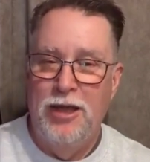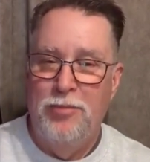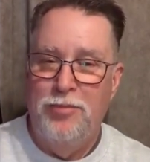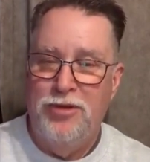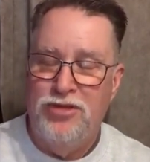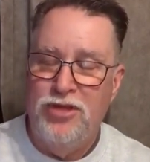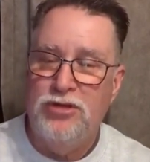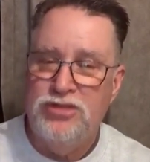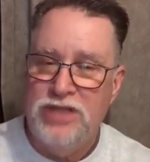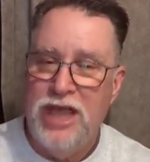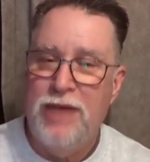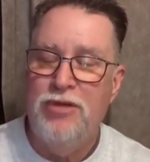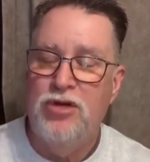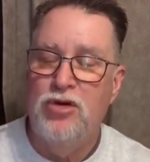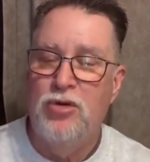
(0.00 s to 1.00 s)
But those
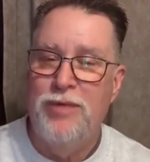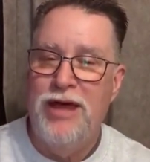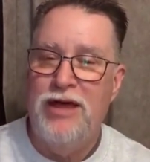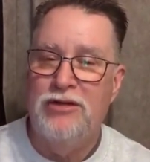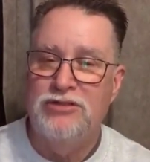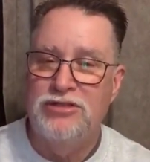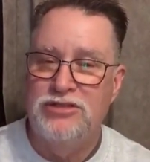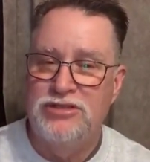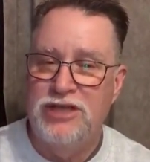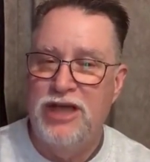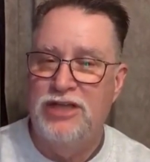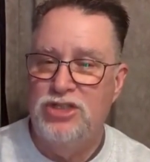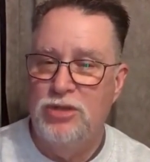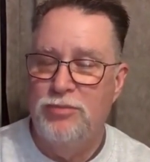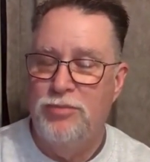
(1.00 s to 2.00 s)
chemical balances
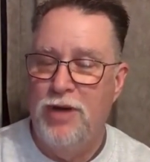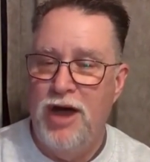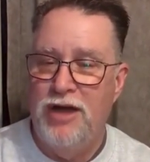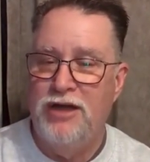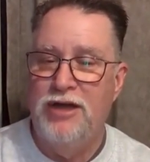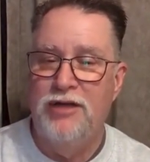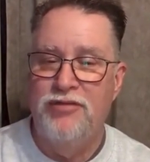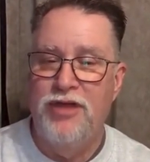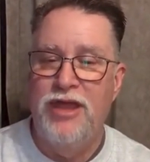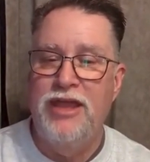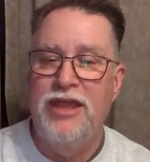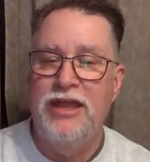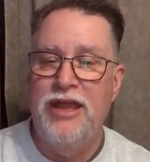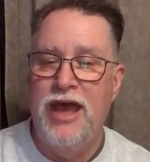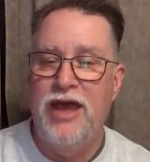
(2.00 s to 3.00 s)
inside your body, if they
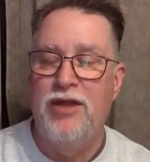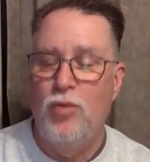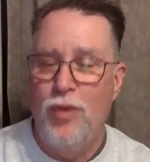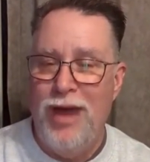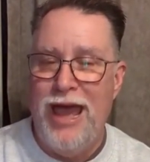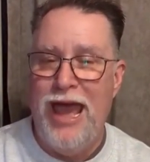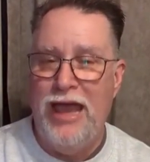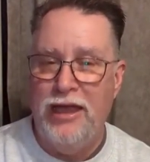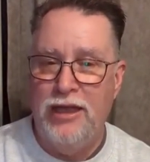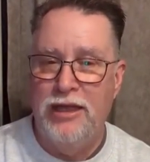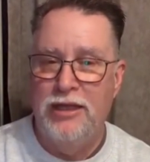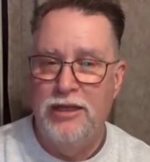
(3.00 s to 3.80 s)
get out of whack,